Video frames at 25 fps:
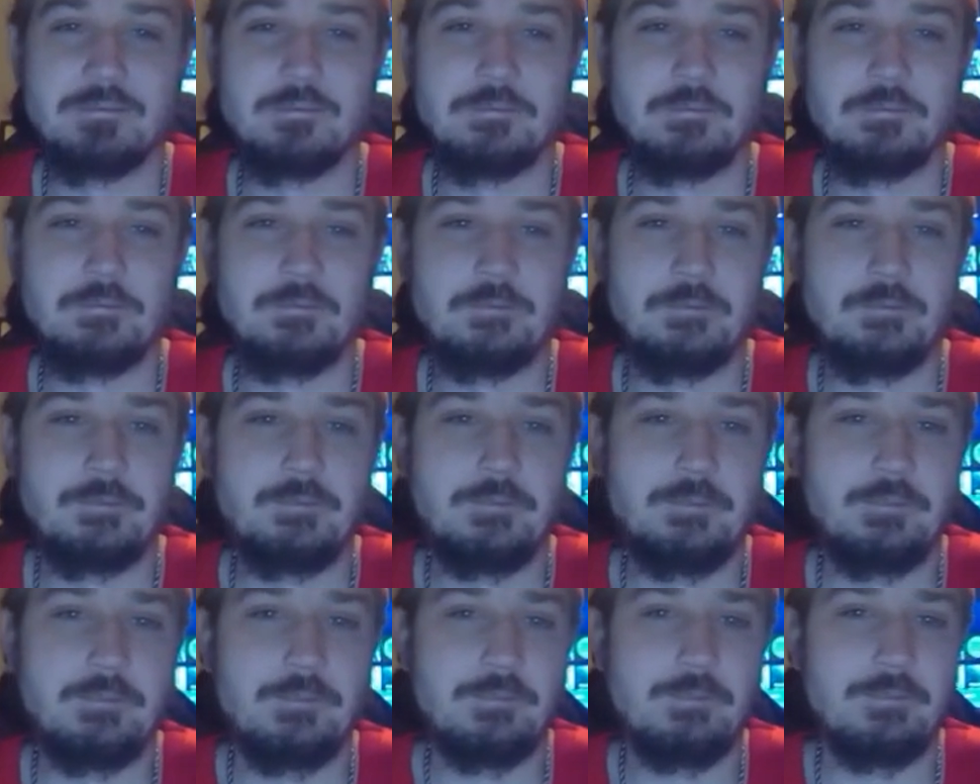
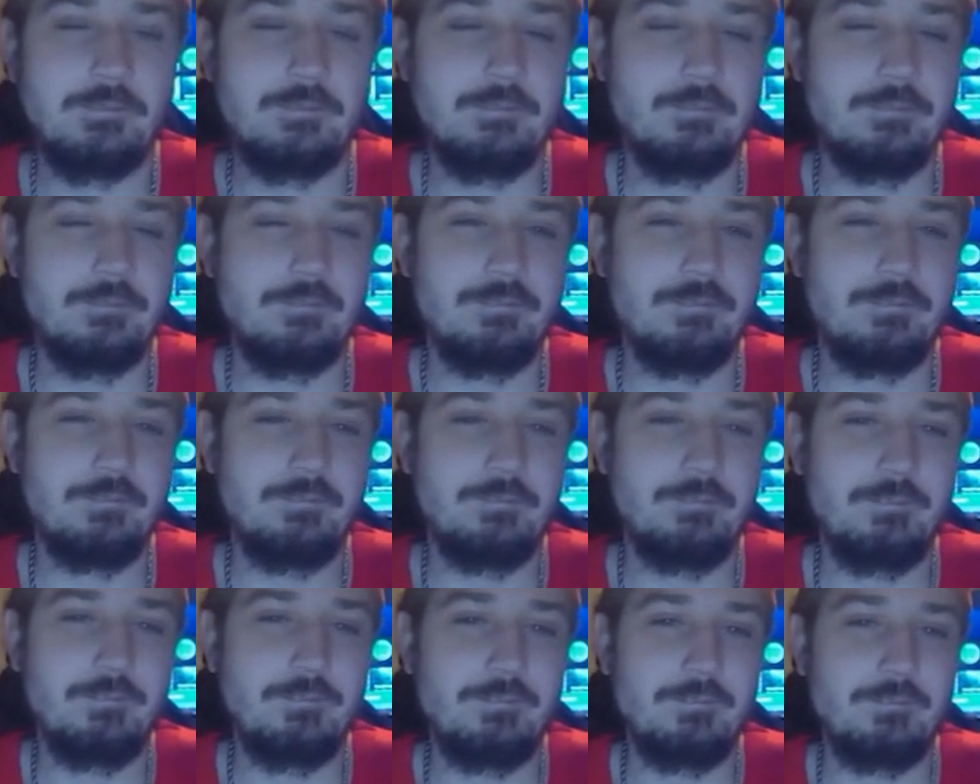
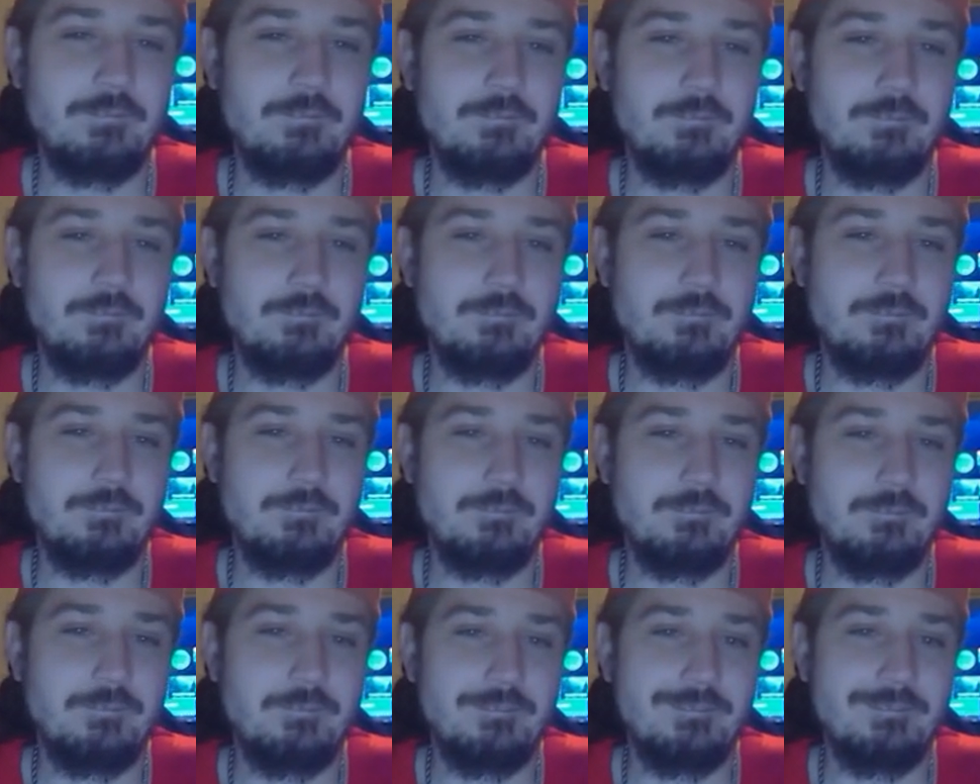
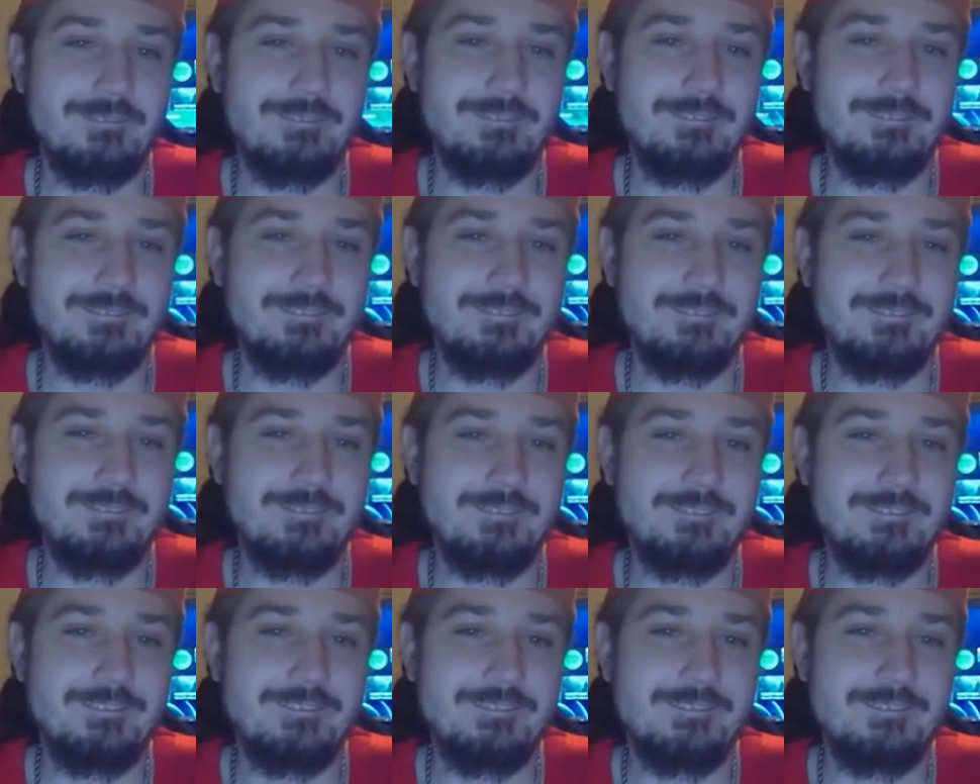(silent)